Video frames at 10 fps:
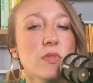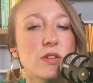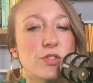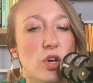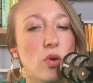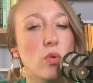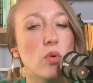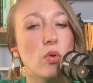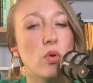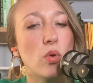So
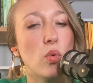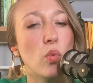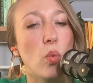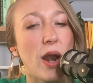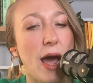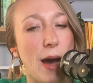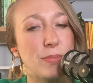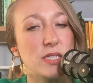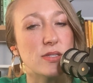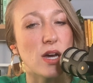what
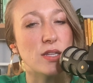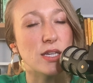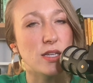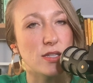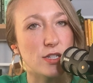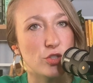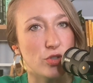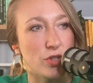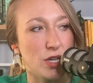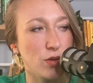happens on the healing
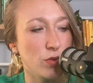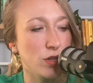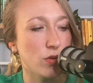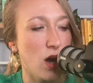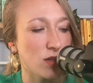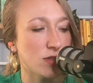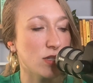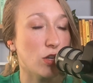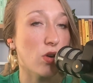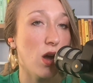journey when you
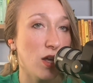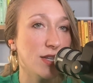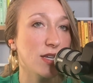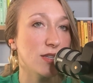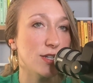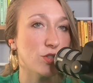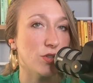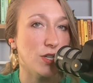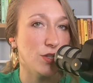constantly are on the healing journey,